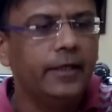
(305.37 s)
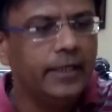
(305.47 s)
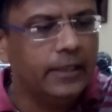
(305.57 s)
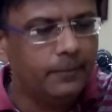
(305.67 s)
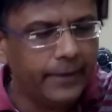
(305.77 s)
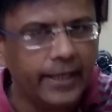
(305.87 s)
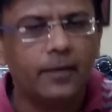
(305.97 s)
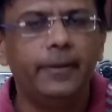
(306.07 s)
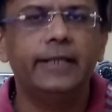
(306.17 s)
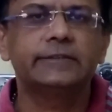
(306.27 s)
in
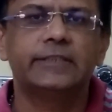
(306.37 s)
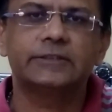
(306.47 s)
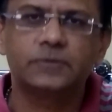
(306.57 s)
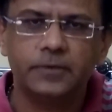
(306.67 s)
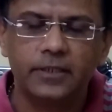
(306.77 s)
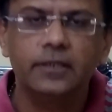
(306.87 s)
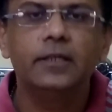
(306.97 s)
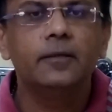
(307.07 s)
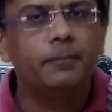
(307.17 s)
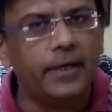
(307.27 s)
bank balance as per
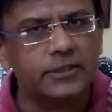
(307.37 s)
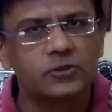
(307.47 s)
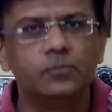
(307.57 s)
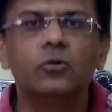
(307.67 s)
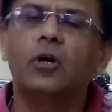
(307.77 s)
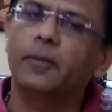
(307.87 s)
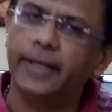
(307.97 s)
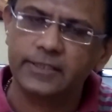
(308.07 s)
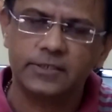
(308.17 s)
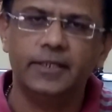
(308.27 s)
passbook or
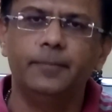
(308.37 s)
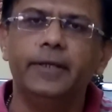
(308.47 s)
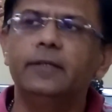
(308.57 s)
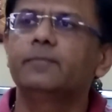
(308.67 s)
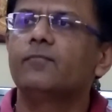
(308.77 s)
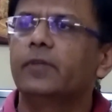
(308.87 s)
bank statement